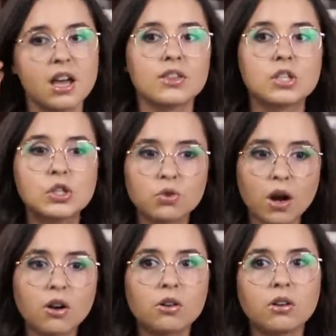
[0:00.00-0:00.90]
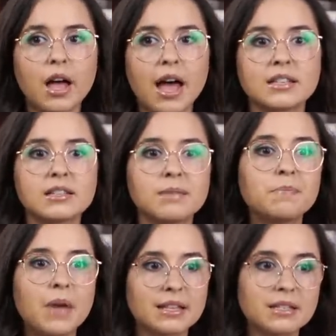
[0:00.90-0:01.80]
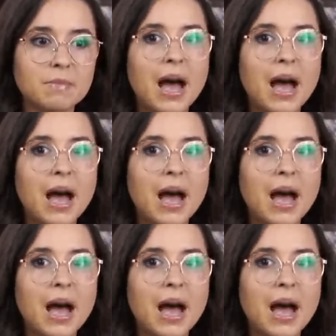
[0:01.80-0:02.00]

the struggle as the